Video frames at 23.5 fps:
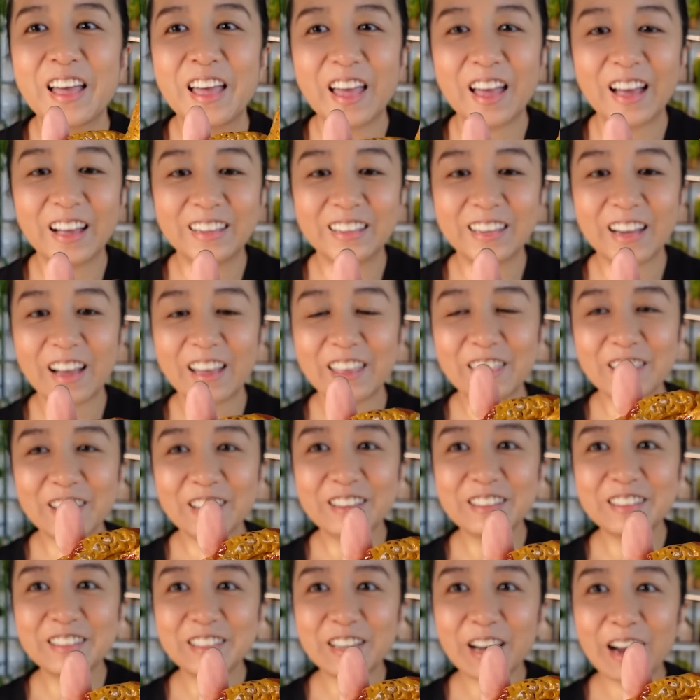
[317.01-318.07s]
and I think
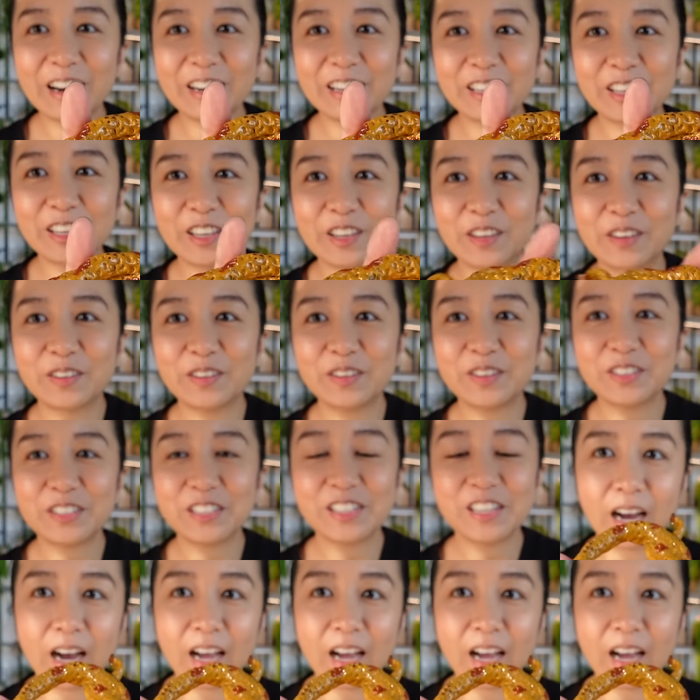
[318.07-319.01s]
he's kind of cute.